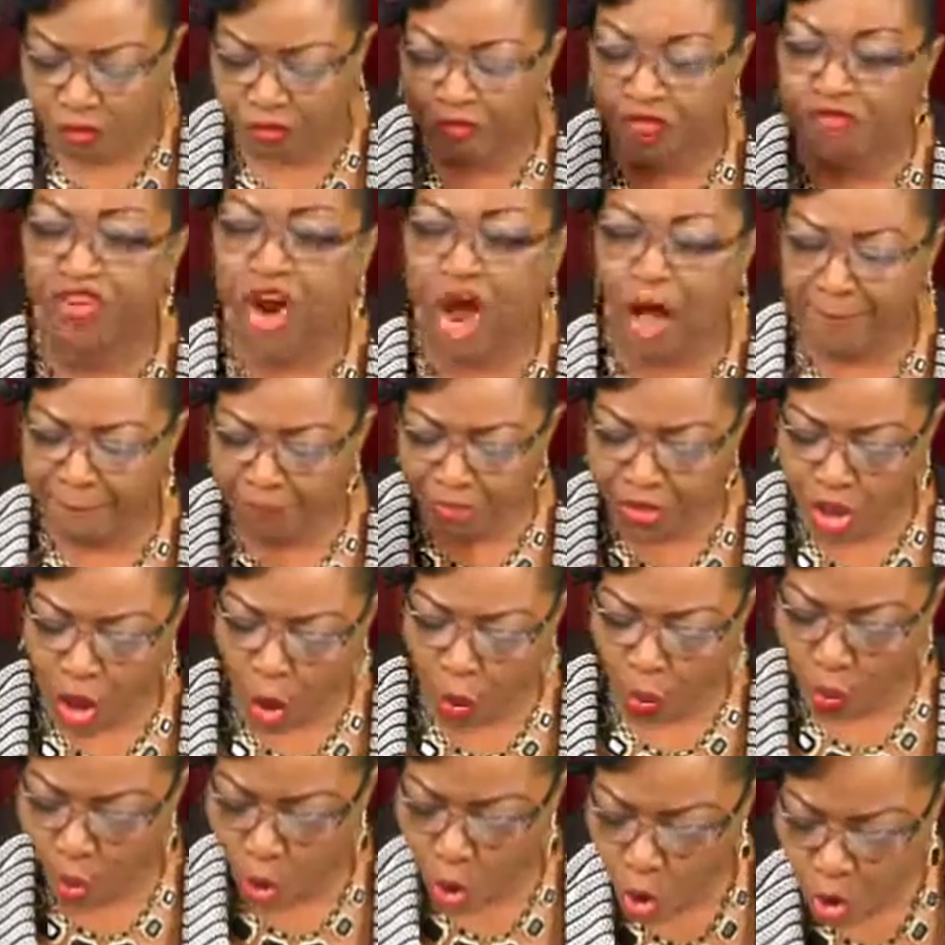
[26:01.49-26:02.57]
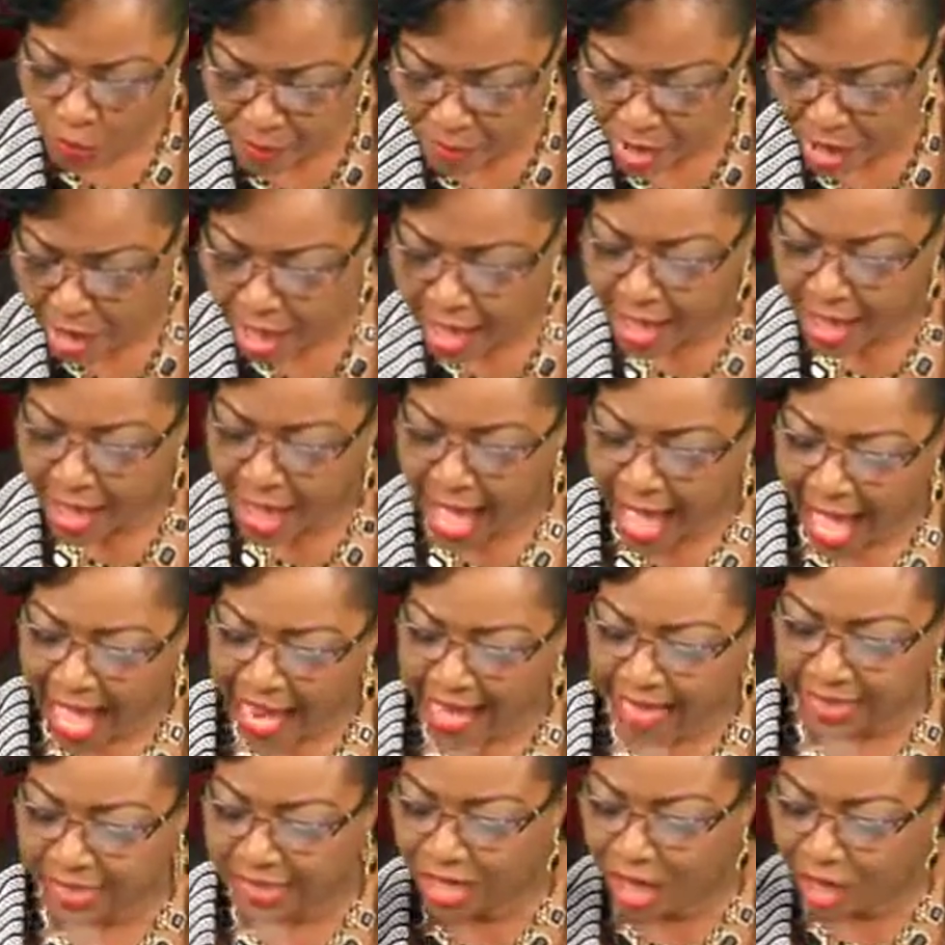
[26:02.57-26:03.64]
from the womb
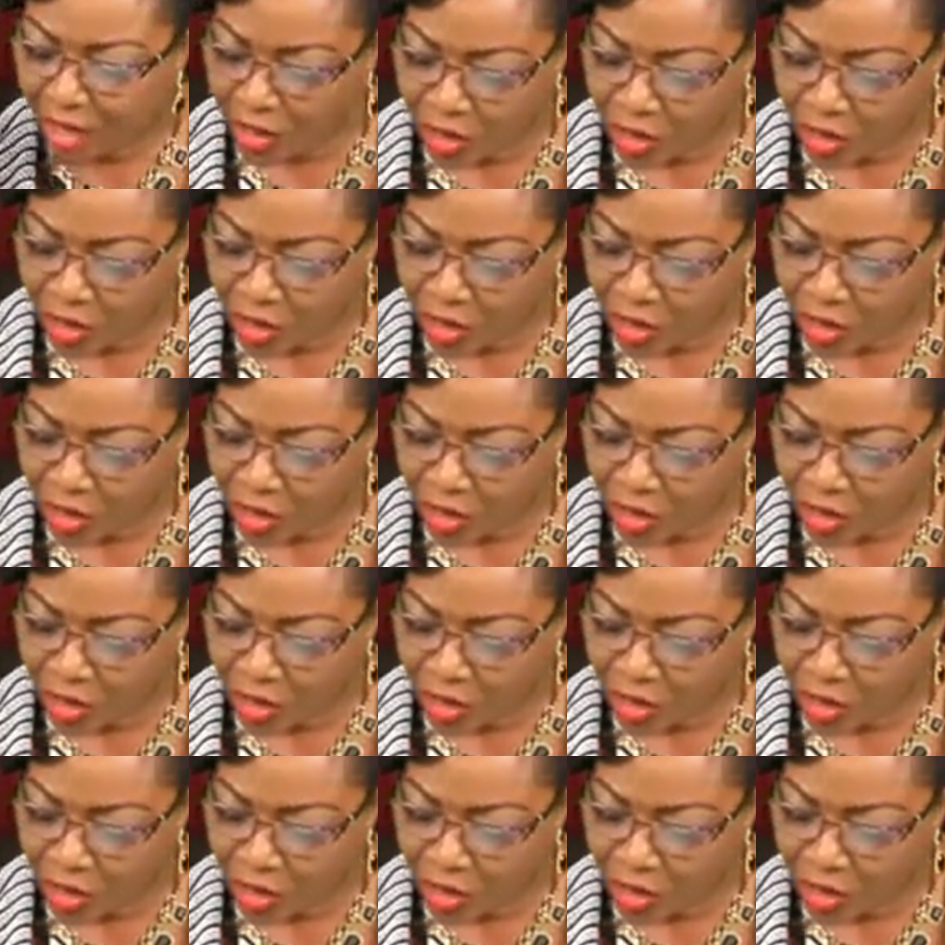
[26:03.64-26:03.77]
I, the